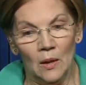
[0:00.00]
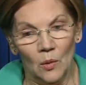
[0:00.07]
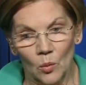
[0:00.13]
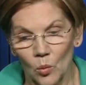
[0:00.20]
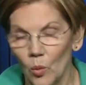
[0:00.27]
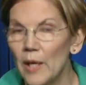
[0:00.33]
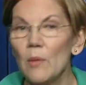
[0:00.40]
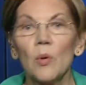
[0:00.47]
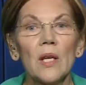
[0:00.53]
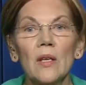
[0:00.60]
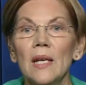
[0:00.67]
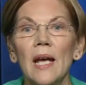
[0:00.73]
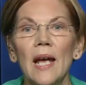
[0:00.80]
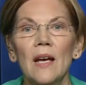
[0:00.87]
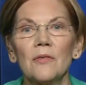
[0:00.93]
we
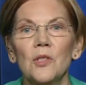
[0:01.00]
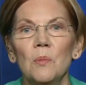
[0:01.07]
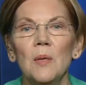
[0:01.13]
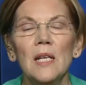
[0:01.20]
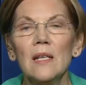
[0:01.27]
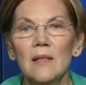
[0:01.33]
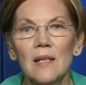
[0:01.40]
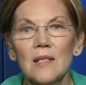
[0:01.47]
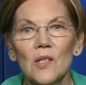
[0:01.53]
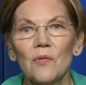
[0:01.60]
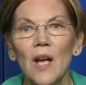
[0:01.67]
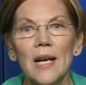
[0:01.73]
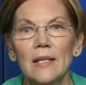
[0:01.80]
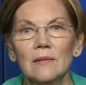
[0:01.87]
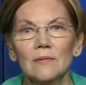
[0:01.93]
really have to be in this
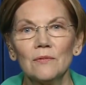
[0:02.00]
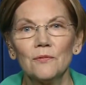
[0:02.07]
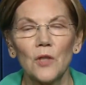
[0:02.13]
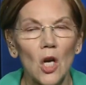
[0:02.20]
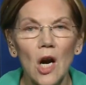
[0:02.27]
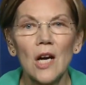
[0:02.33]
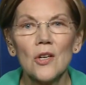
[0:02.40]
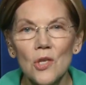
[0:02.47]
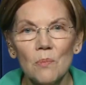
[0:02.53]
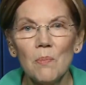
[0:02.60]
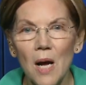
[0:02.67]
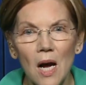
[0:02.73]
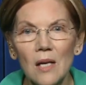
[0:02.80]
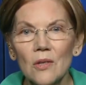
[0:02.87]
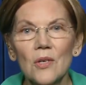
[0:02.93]
fight for our
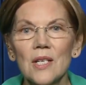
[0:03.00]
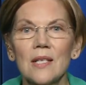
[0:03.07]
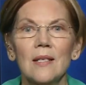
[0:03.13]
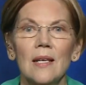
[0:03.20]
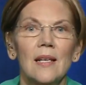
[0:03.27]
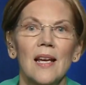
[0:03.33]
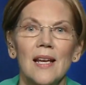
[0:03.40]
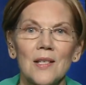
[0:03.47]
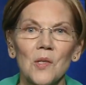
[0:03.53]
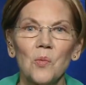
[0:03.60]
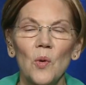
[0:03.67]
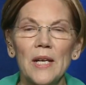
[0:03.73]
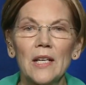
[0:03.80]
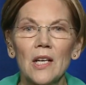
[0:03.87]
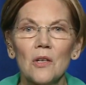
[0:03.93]
democracy as
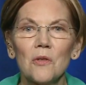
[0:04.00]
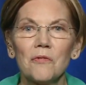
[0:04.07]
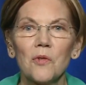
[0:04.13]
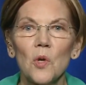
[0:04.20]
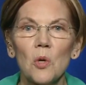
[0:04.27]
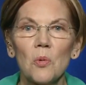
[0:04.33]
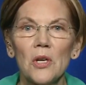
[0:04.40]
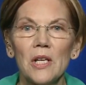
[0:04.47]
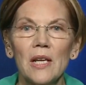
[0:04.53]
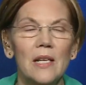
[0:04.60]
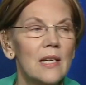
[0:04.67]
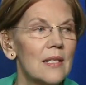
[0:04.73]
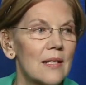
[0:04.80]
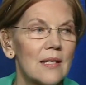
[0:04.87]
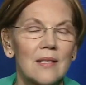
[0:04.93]
we go forward.
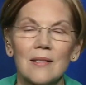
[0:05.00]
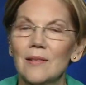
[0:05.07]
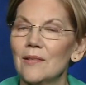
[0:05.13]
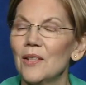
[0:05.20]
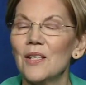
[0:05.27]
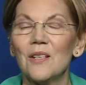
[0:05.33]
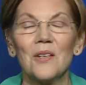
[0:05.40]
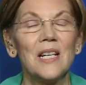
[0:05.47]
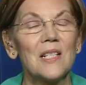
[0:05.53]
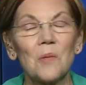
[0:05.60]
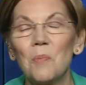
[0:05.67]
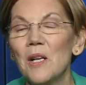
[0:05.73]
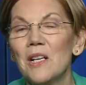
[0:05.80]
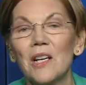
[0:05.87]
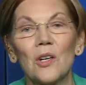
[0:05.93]
And it's, you know, it's
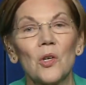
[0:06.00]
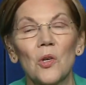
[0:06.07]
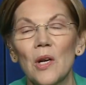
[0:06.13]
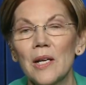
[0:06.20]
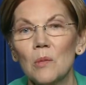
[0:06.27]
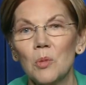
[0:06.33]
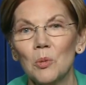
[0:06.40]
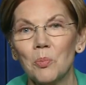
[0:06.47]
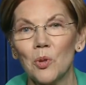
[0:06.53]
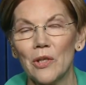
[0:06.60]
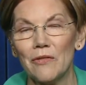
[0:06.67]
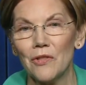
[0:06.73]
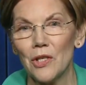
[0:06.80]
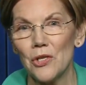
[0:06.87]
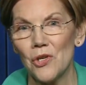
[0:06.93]
been an incredible
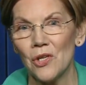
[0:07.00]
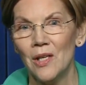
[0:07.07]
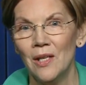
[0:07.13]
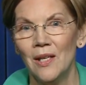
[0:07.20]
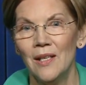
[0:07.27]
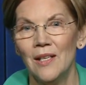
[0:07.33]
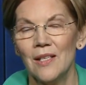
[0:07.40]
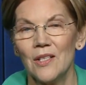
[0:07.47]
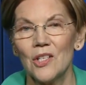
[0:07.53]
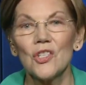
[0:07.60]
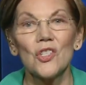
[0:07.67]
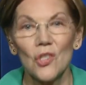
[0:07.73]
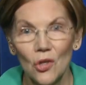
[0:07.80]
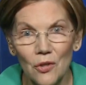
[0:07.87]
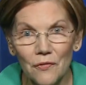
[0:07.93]
privilege to
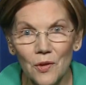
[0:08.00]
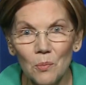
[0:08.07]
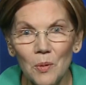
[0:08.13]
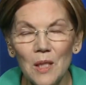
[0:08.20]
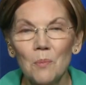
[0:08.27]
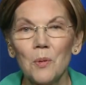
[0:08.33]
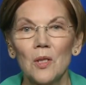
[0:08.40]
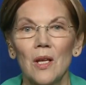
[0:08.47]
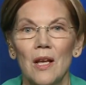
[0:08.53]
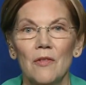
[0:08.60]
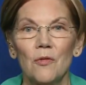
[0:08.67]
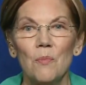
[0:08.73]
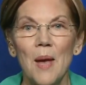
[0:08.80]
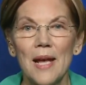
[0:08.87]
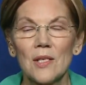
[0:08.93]
serve the people
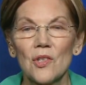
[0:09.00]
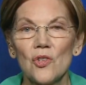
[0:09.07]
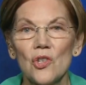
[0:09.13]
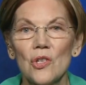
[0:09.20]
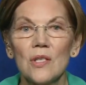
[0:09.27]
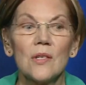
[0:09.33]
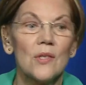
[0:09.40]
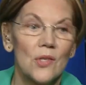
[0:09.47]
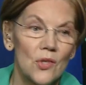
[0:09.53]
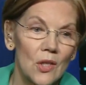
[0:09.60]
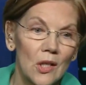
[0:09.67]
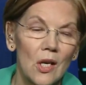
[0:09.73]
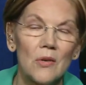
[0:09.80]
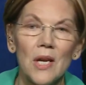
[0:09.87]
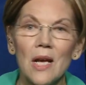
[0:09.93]
of Massachusetts, to
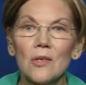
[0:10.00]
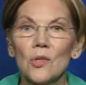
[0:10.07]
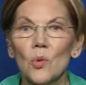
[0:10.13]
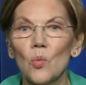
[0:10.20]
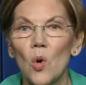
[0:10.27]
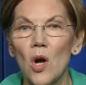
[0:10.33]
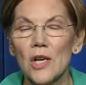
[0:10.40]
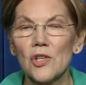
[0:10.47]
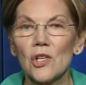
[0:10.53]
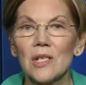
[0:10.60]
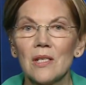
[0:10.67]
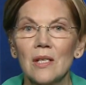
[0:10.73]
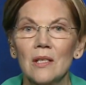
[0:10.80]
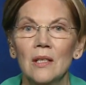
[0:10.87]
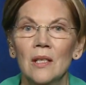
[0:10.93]
go down to
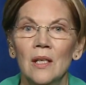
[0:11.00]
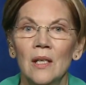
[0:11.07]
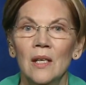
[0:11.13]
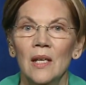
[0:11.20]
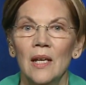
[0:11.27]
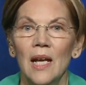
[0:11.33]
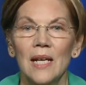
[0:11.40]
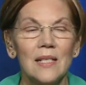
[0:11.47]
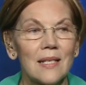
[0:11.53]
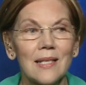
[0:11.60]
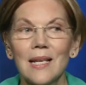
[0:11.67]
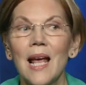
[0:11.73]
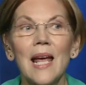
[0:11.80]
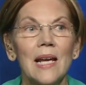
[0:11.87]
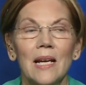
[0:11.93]
Washington and to
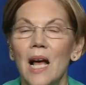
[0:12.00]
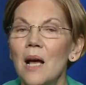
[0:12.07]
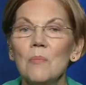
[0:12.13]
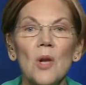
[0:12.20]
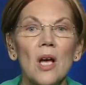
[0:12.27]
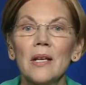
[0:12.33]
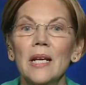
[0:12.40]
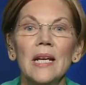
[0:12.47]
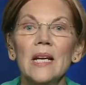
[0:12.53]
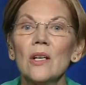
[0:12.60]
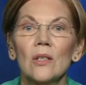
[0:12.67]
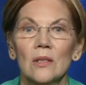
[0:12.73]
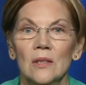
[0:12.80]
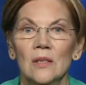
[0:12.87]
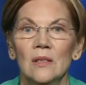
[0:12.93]
say, I'm not
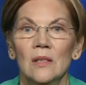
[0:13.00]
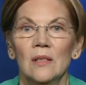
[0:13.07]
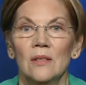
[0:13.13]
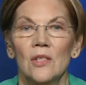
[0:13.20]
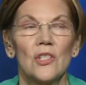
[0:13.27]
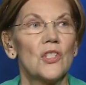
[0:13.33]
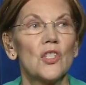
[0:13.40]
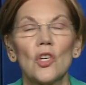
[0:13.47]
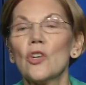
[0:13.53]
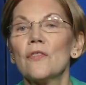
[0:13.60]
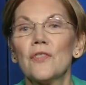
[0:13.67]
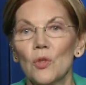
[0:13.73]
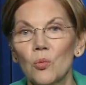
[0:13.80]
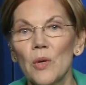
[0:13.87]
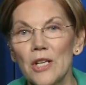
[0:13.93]
here to
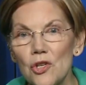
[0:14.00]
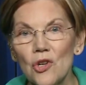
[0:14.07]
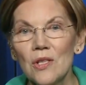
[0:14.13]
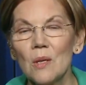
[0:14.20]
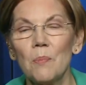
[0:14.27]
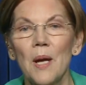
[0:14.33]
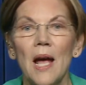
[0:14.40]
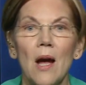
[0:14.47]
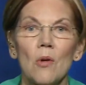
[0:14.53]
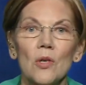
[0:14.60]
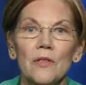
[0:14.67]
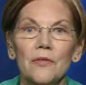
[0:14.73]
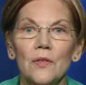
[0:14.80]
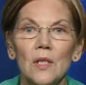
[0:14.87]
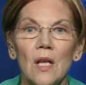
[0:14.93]
serve the rich and the
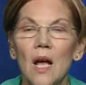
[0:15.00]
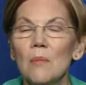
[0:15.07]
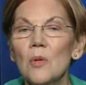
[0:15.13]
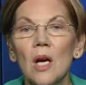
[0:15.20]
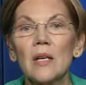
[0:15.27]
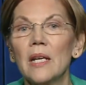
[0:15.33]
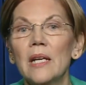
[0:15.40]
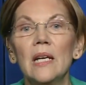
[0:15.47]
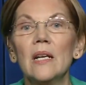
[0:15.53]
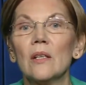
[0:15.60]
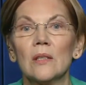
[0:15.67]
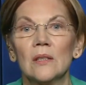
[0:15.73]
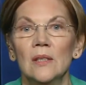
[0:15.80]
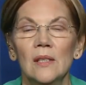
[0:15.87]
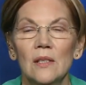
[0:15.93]
powerful. I'm not
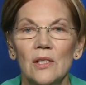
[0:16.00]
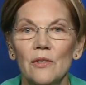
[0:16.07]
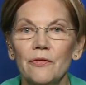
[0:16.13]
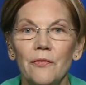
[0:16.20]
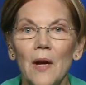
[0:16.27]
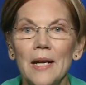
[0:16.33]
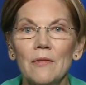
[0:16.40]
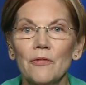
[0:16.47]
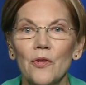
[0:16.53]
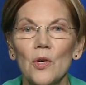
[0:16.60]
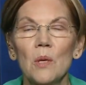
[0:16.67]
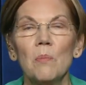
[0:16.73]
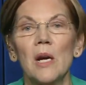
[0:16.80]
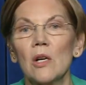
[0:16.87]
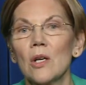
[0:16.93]
here to fight for
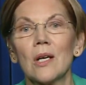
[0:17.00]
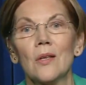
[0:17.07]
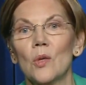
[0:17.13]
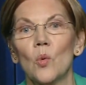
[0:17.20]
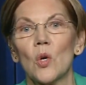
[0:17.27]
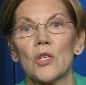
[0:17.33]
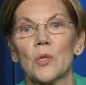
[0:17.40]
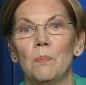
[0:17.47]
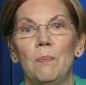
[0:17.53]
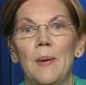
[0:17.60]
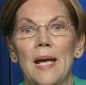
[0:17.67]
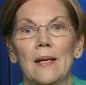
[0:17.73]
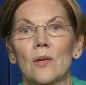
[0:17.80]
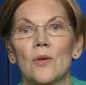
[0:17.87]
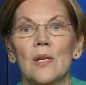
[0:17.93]
an America that works
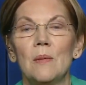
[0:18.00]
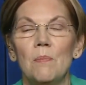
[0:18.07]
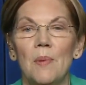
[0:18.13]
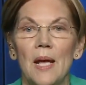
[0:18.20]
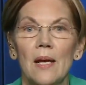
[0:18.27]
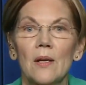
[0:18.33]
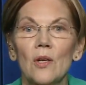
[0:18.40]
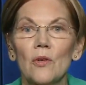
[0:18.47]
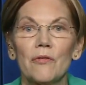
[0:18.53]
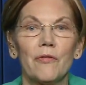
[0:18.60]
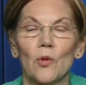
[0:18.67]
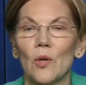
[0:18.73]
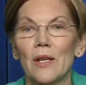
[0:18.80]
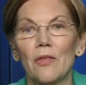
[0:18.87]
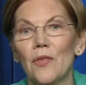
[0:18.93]
better and better mm-hmm.
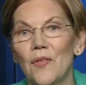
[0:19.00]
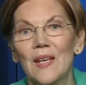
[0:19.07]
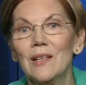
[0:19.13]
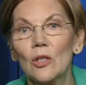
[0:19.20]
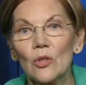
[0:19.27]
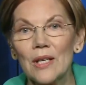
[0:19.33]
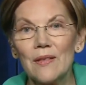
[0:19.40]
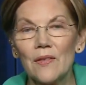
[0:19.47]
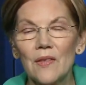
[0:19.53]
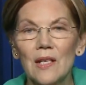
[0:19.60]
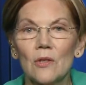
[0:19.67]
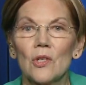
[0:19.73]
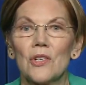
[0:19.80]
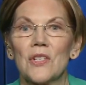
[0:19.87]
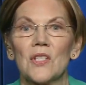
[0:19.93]
for a thinner and
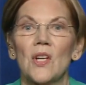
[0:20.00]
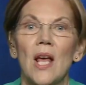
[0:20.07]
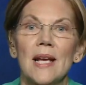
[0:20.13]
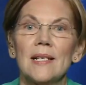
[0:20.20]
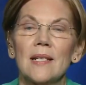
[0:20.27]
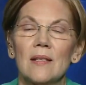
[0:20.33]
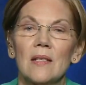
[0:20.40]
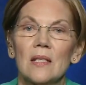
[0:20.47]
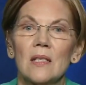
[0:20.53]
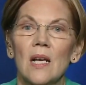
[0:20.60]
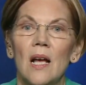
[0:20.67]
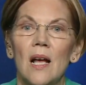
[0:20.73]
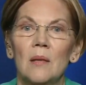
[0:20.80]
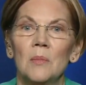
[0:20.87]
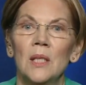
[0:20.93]
thinner slice at the
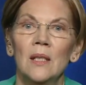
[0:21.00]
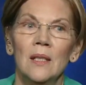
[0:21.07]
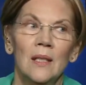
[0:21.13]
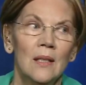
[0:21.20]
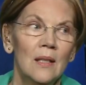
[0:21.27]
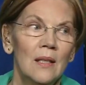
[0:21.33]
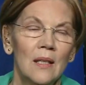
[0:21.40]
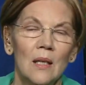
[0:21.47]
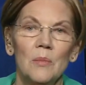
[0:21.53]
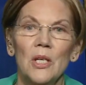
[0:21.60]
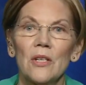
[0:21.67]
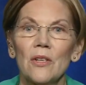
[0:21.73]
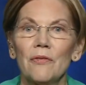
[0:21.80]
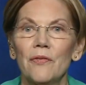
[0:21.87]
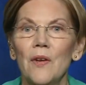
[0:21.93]
top. I'm
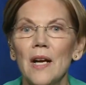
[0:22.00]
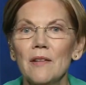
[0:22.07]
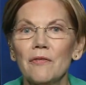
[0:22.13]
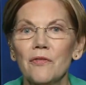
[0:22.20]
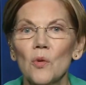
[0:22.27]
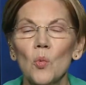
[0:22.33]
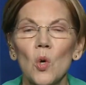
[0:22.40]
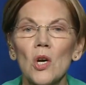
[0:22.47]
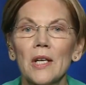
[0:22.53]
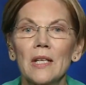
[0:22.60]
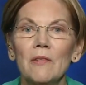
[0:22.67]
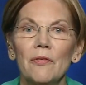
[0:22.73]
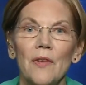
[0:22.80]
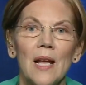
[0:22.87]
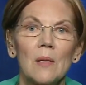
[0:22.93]
here to fight for
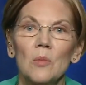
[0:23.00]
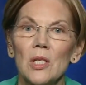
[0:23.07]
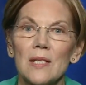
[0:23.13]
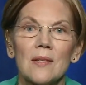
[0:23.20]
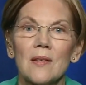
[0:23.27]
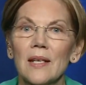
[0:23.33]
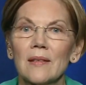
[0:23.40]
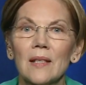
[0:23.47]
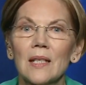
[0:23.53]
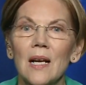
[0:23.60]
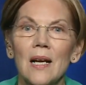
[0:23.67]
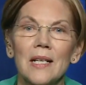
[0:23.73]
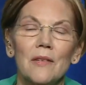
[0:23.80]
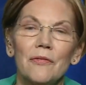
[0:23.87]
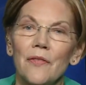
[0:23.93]
working families like the
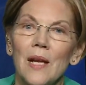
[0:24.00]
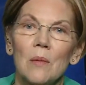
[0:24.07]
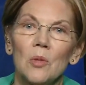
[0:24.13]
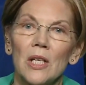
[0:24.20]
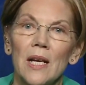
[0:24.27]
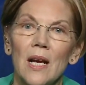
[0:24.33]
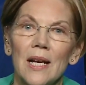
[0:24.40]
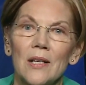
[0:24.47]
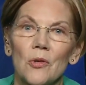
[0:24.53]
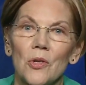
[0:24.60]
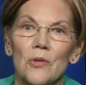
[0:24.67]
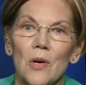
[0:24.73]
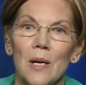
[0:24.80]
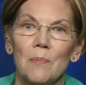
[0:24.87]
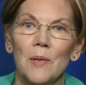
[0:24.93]
kind of family I
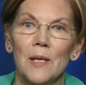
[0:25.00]
grew up